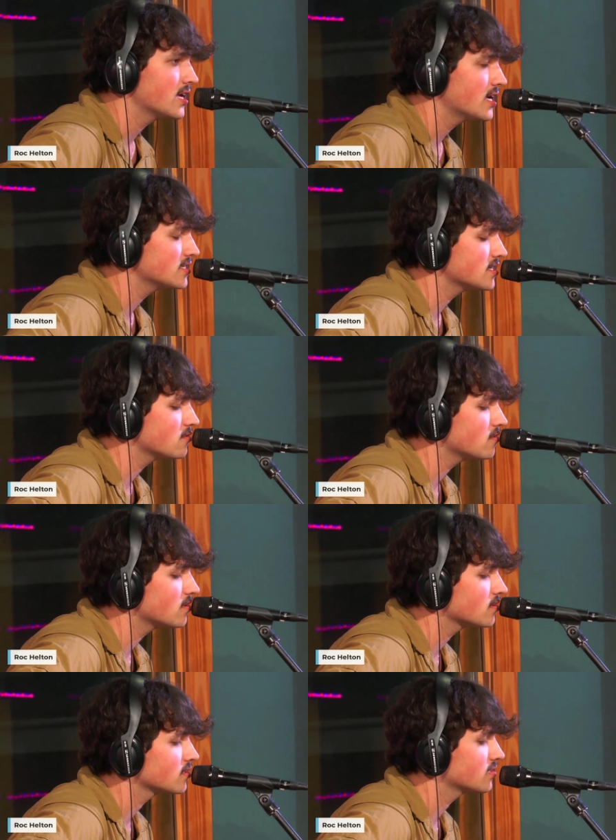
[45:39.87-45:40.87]
as they were
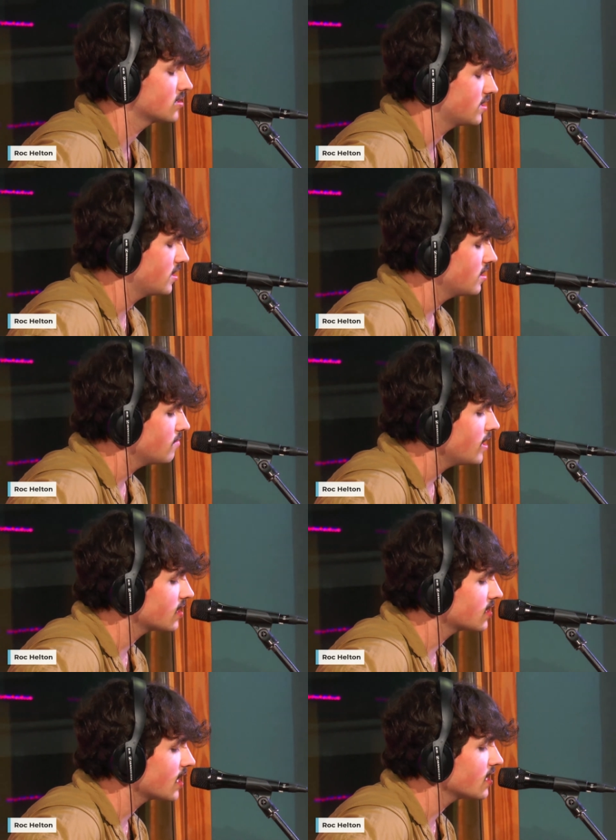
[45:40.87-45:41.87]
back
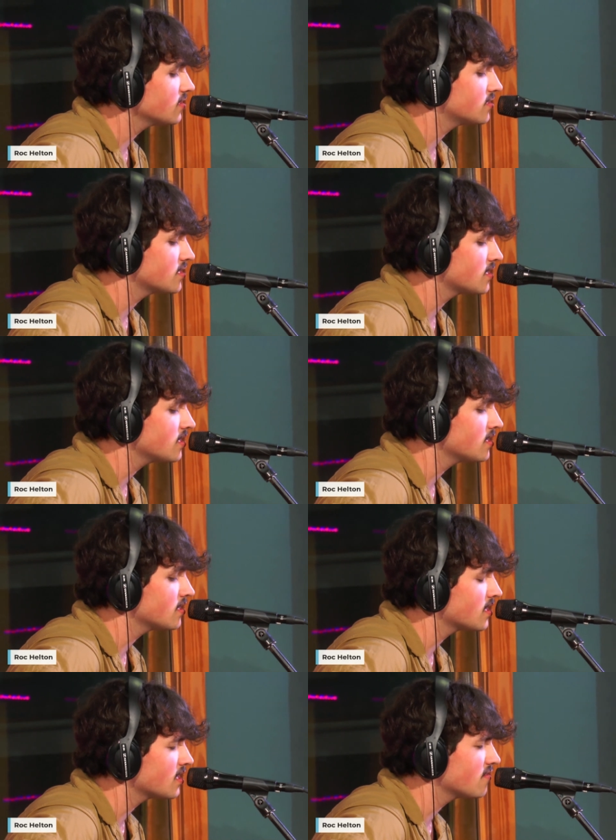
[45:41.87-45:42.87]
in
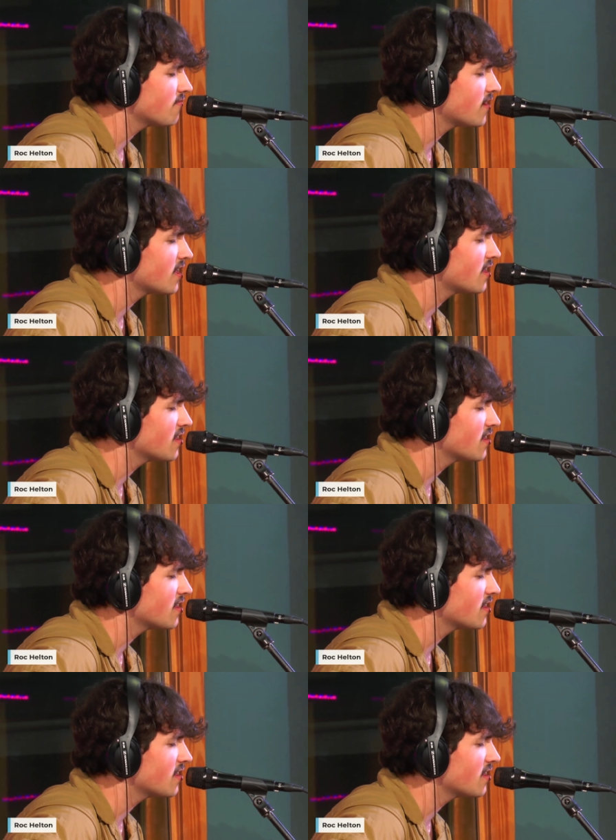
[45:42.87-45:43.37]
1985.